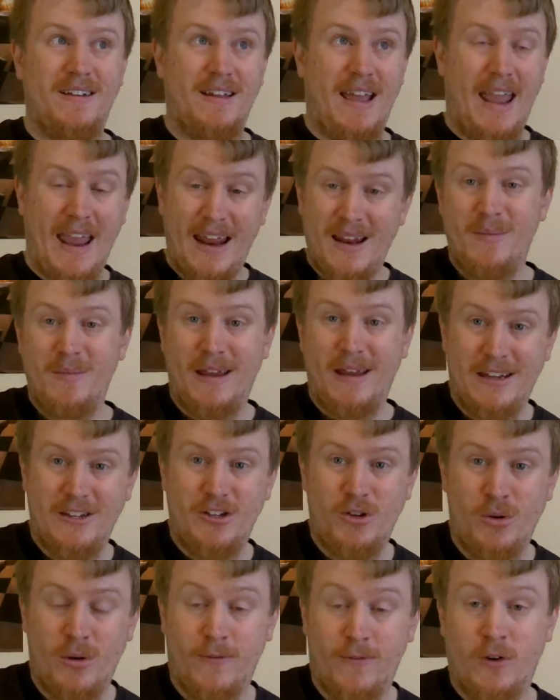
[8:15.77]
animated
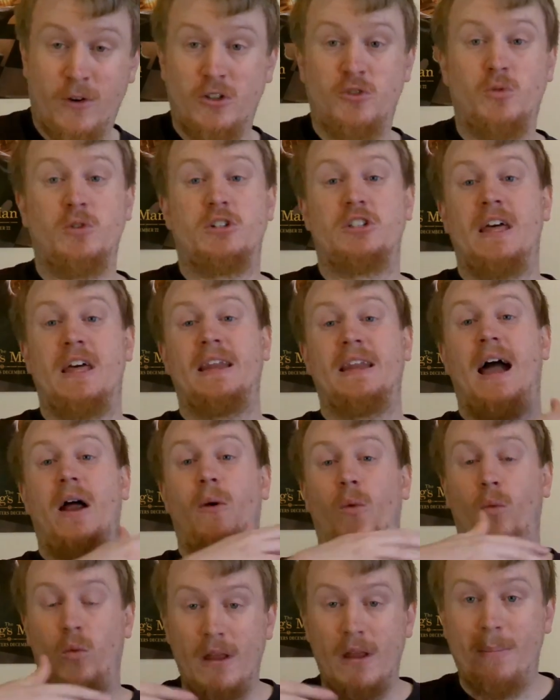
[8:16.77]
universe, which then
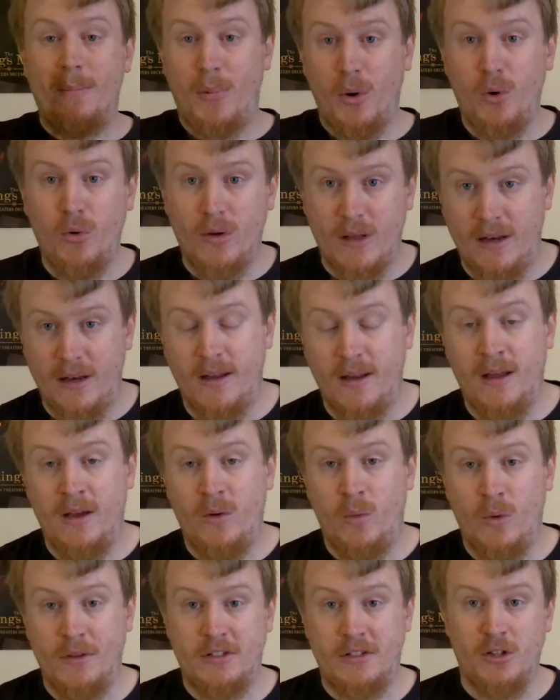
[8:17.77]
got rebooted
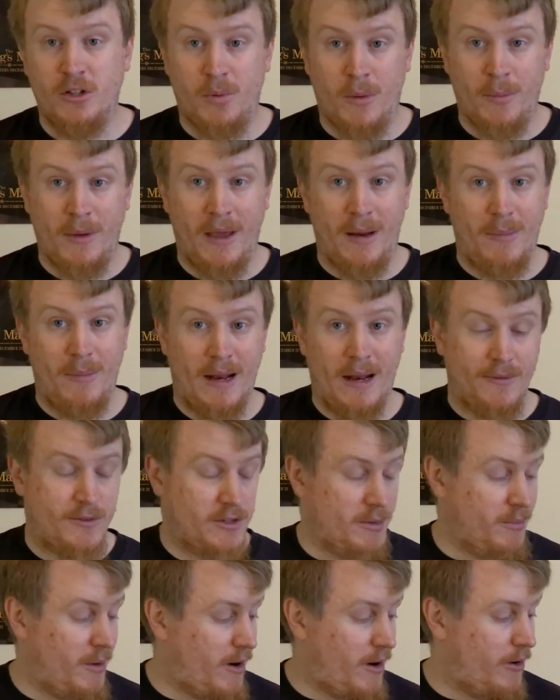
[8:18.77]
with Superman Man of
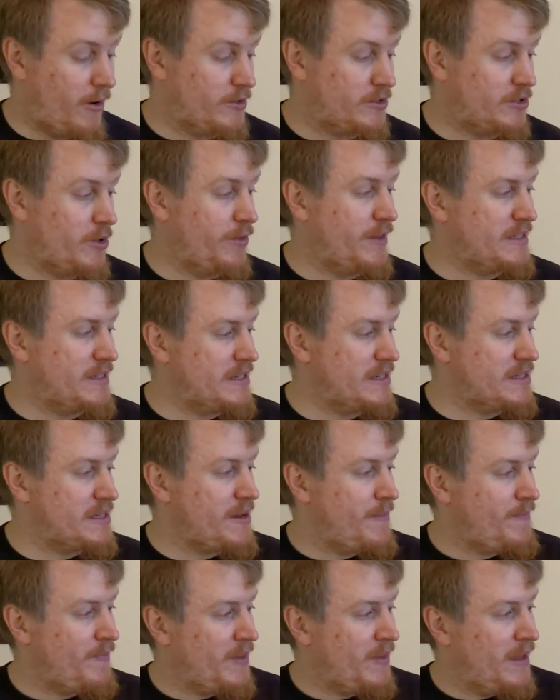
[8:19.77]
Tomorrow. So this is,
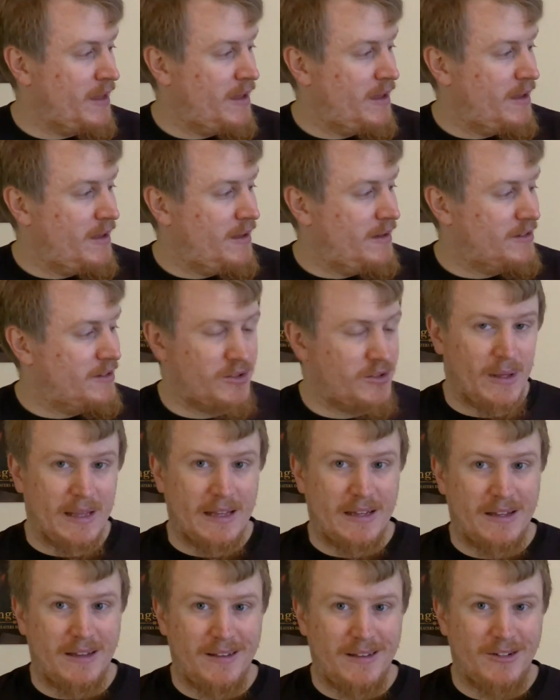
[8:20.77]
so
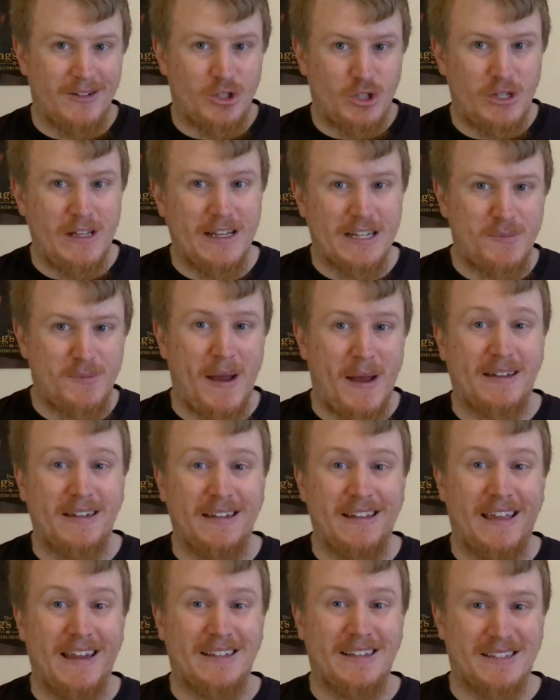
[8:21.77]
like, she expected
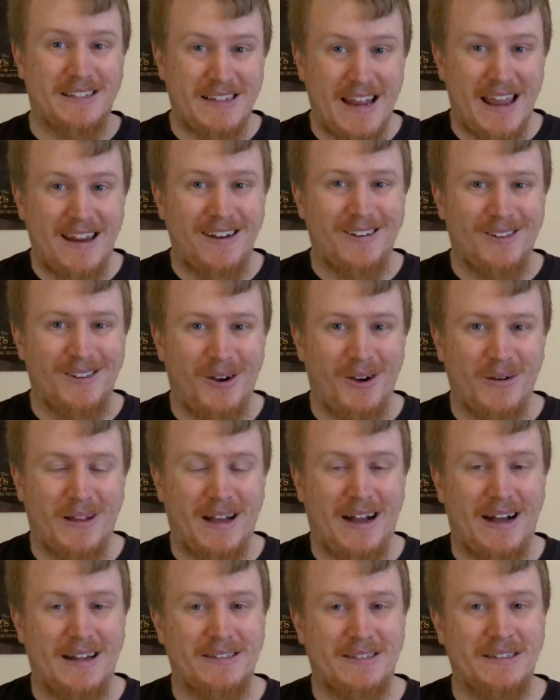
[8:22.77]
to get a standalone
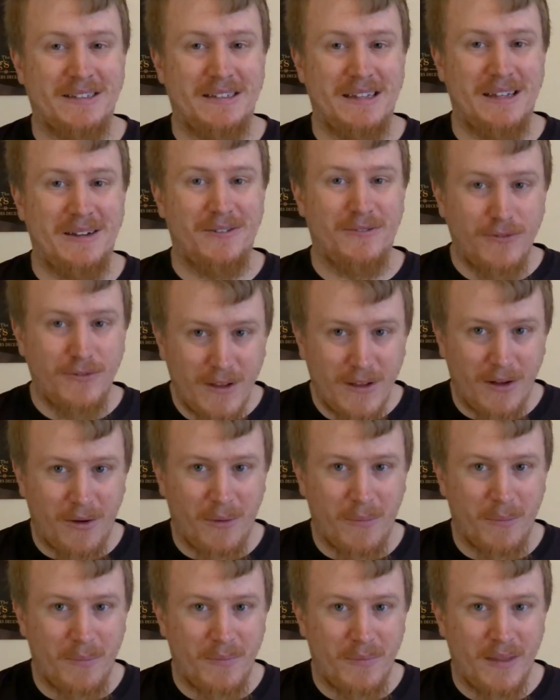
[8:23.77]
Constantine
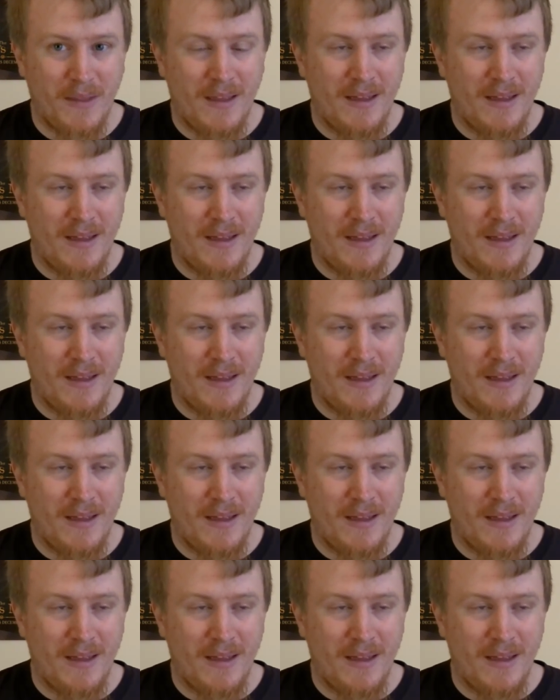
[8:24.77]
film,